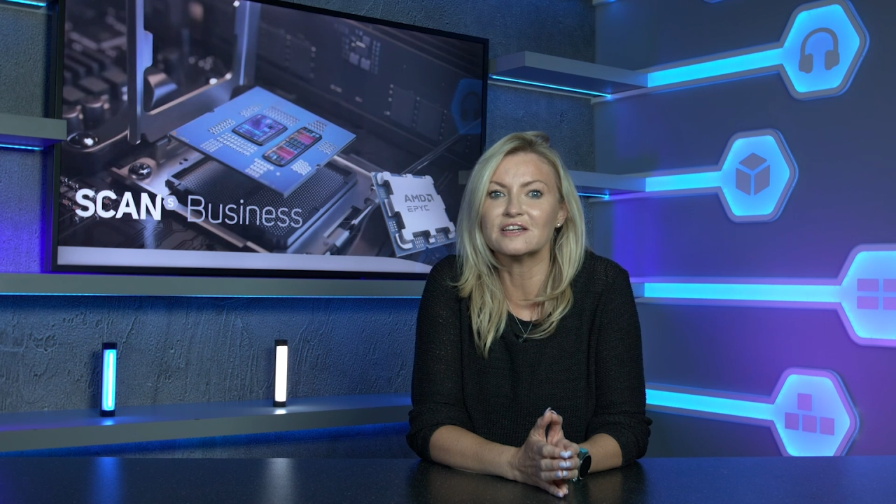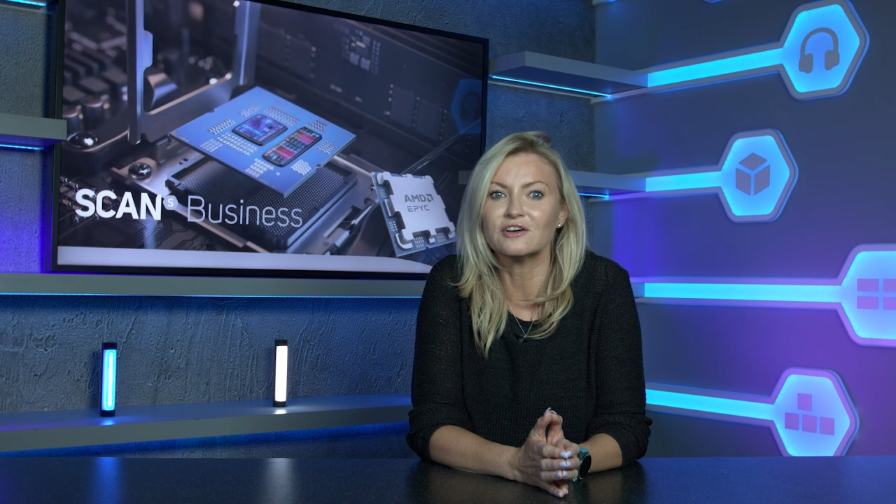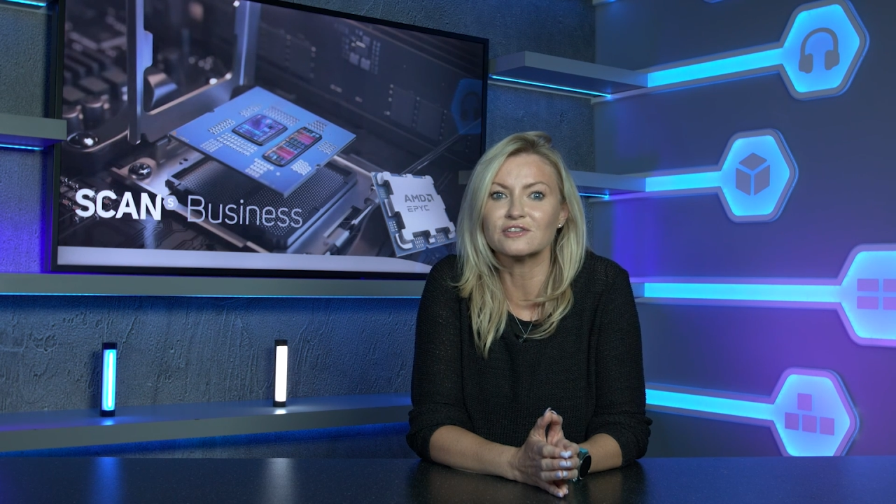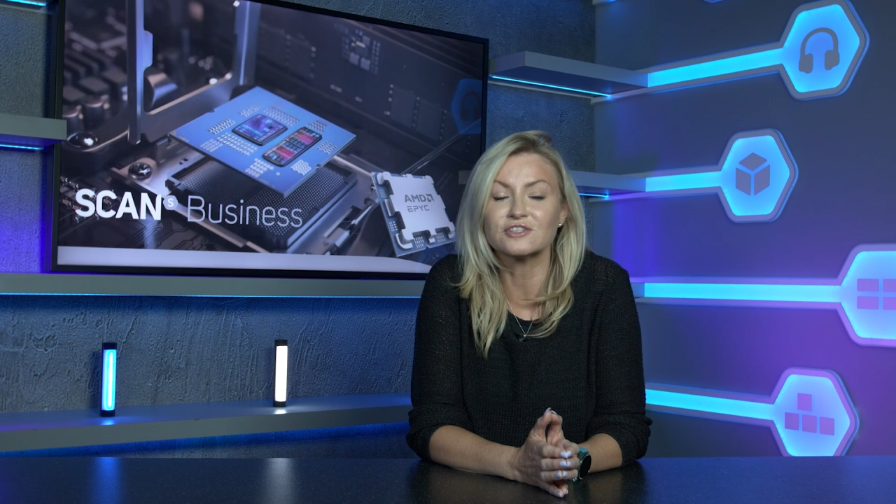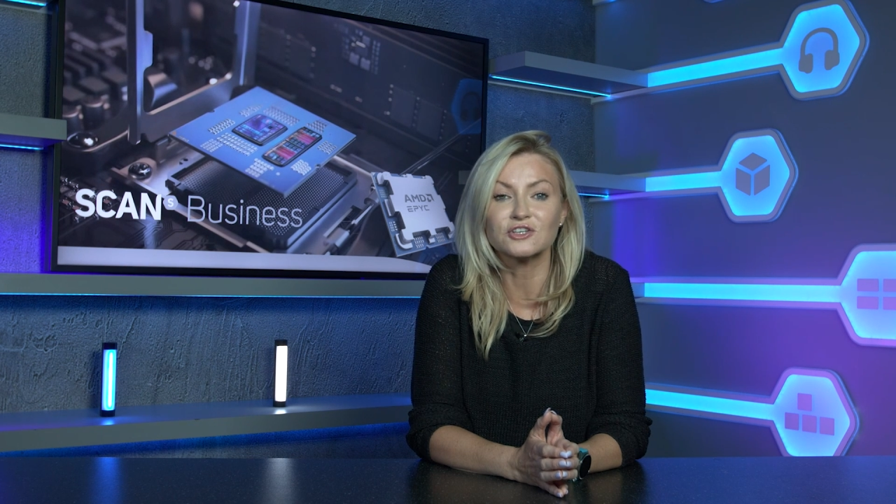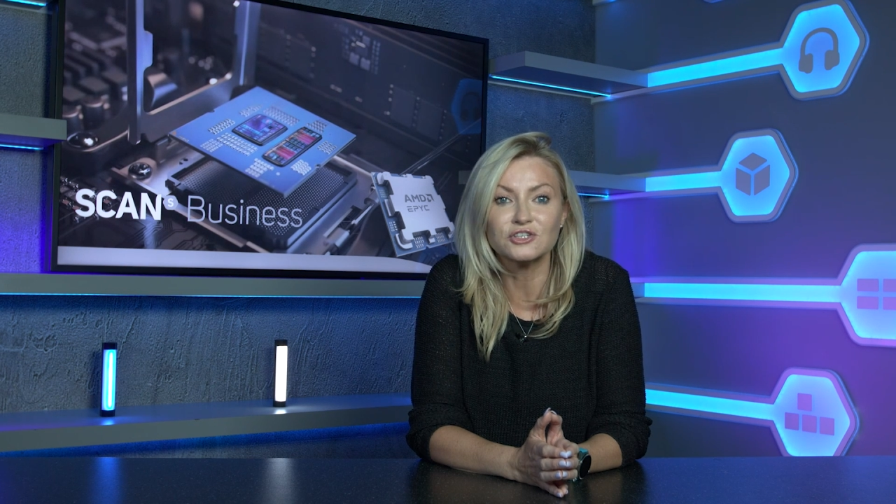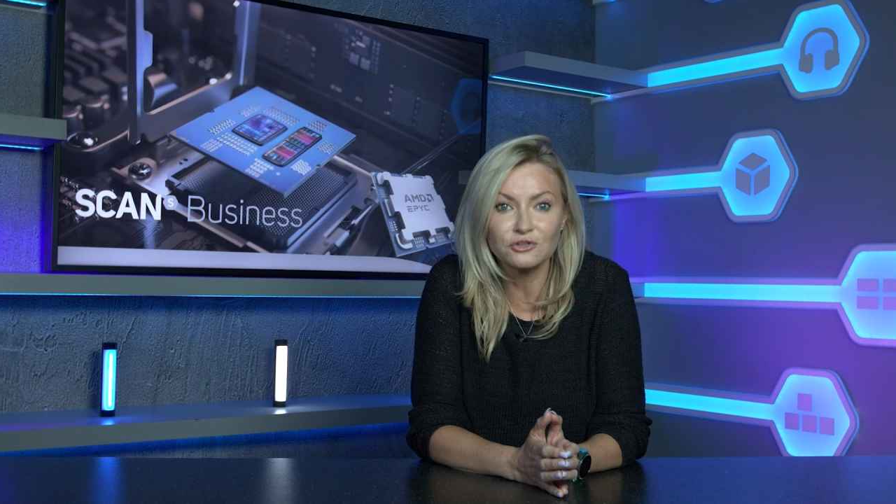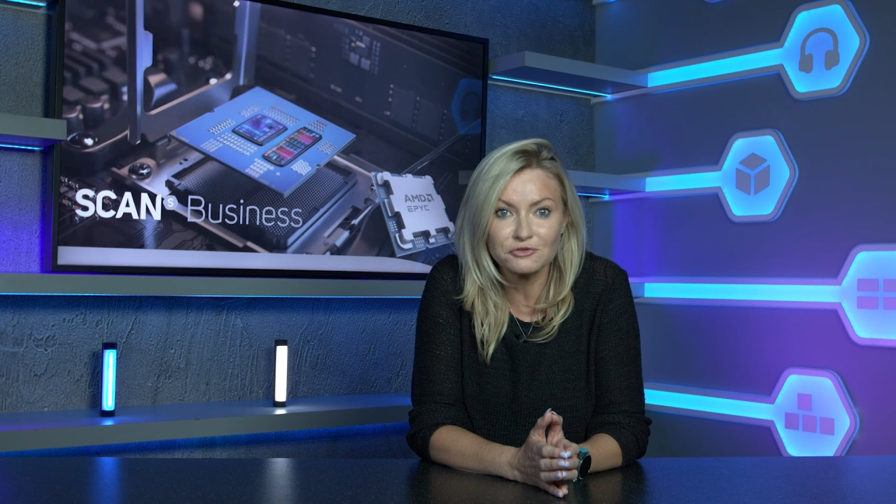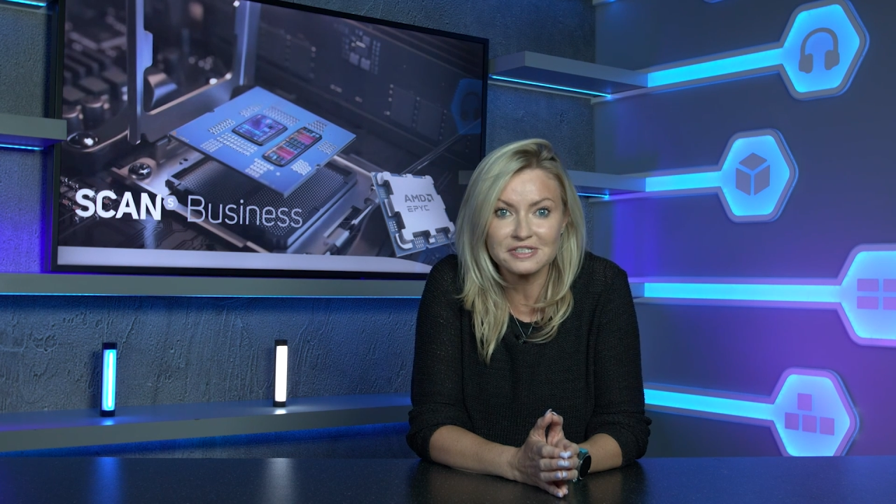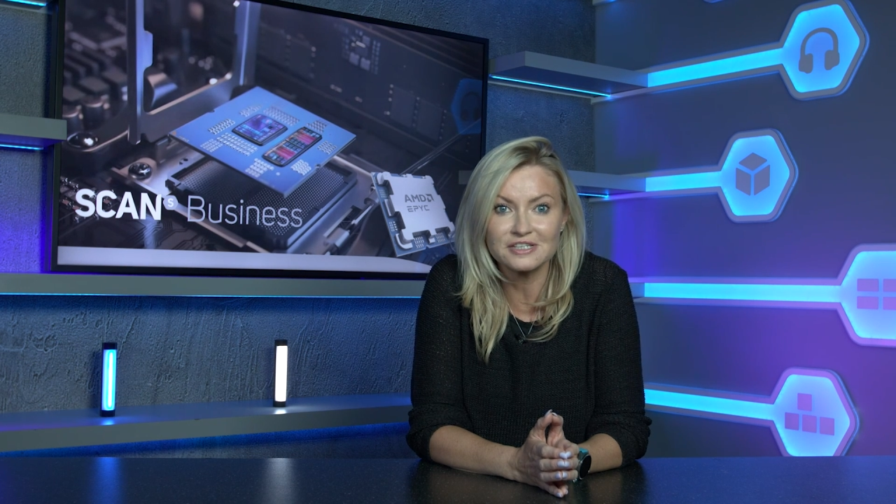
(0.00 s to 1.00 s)
Guard
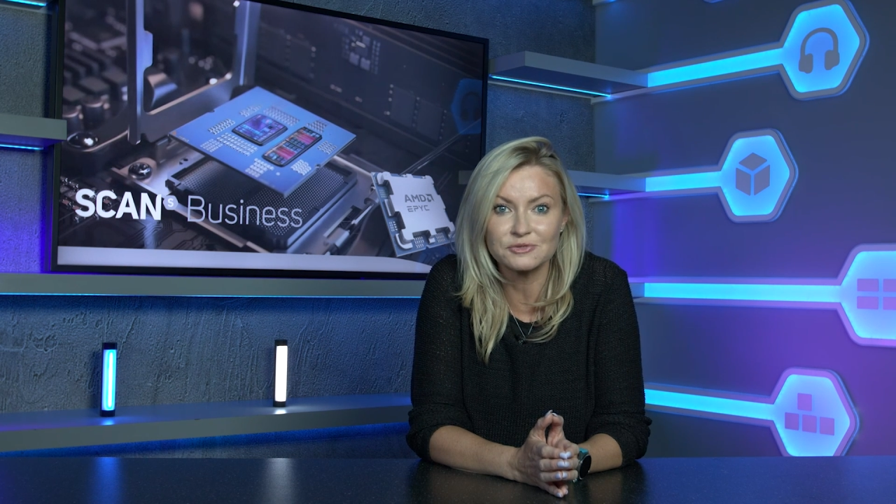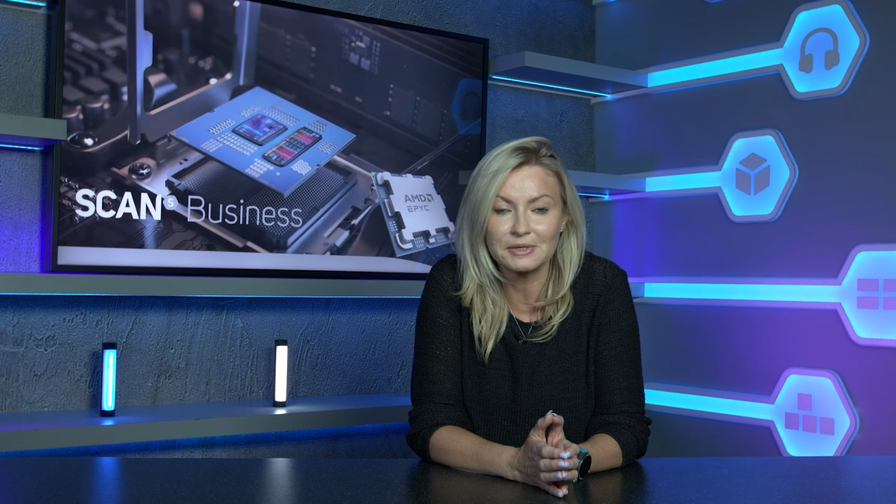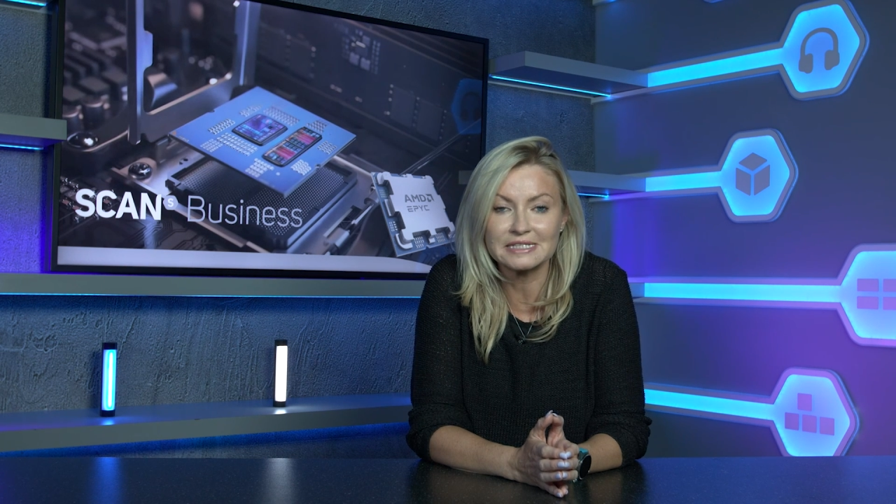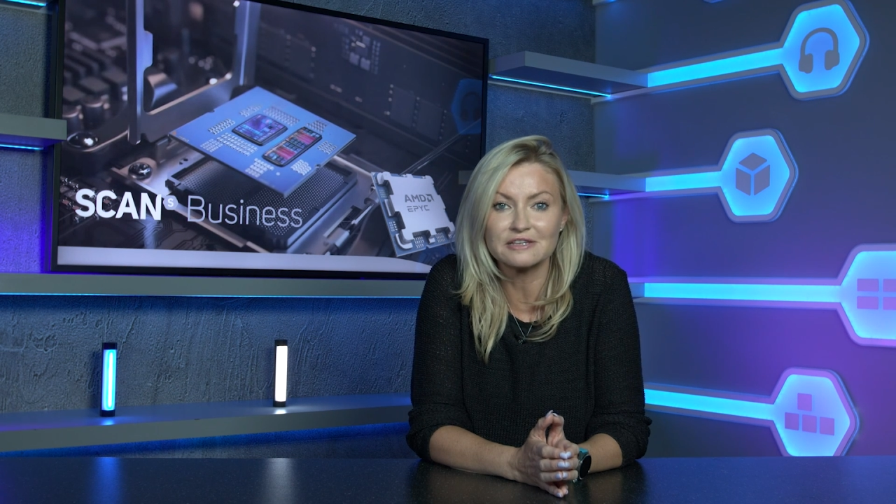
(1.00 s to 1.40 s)
security suite